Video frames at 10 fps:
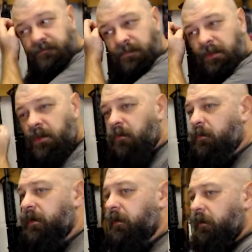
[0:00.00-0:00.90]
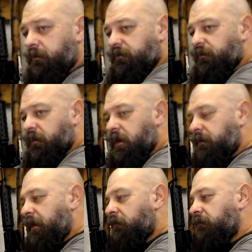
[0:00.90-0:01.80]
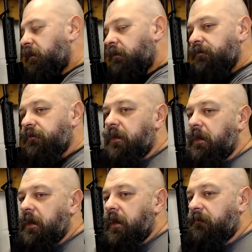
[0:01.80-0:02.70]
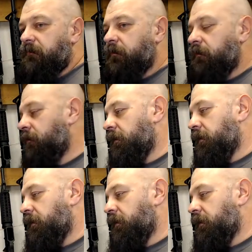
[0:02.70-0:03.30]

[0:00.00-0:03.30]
reloads, for combat reloads, and for